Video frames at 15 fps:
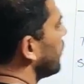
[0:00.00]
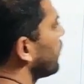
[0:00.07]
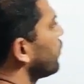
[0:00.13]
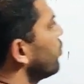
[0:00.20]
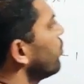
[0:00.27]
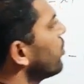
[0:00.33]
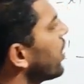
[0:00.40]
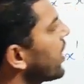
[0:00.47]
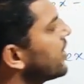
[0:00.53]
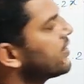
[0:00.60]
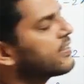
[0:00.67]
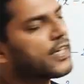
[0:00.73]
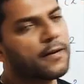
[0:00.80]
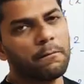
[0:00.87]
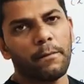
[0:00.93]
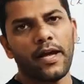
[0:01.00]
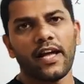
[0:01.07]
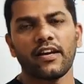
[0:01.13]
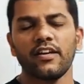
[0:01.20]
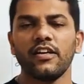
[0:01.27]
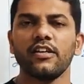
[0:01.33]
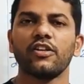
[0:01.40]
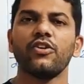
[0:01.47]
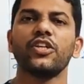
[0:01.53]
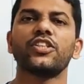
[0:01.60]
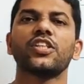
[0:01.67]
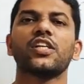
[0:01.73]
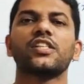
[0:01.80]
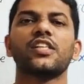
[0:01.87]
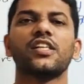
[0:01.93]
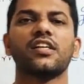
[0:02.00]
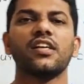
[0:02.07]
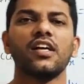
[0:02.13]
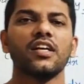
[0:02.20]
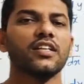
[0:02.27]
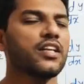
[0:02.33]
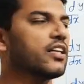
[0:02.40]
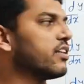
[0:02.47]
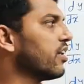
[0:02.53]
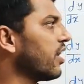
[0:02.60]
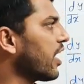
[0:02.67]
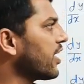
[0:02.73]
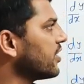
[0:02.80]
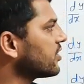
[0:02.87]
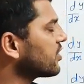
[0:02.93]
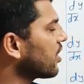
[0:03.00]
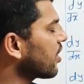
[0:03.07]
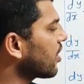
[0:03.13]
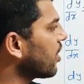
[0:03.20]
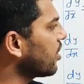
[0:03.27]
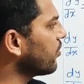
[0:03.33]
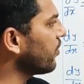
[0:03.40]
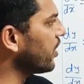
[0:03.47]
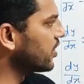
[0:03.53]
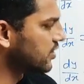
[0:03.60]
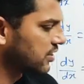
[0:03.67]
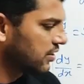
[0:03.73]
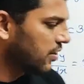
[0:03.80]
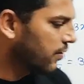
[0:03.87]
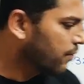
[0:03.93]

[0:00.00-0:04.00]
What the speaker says: if two lines are parallel to each other, then the lines are always,